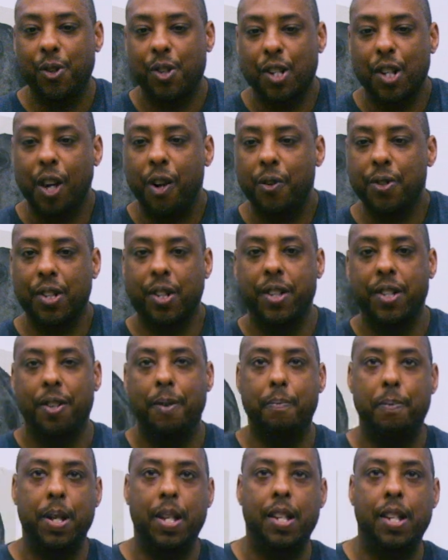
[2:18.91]
show is going to
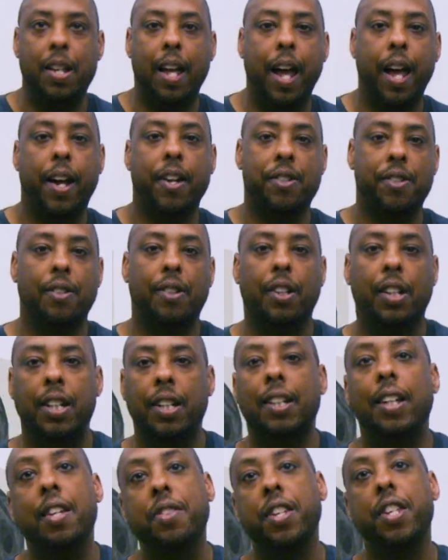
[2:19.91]
be actually
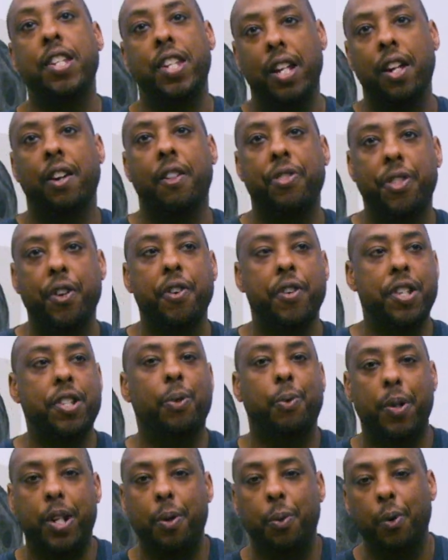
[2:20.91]
in the year
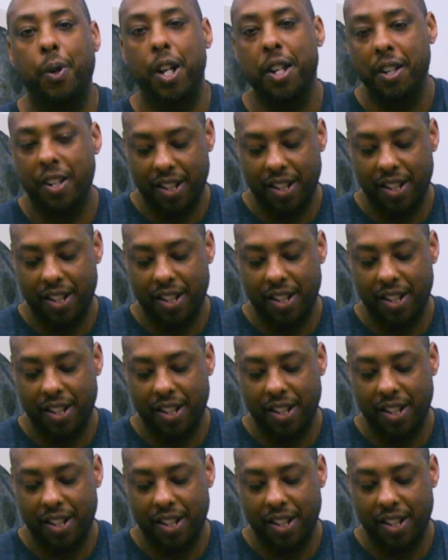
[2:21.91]
3021.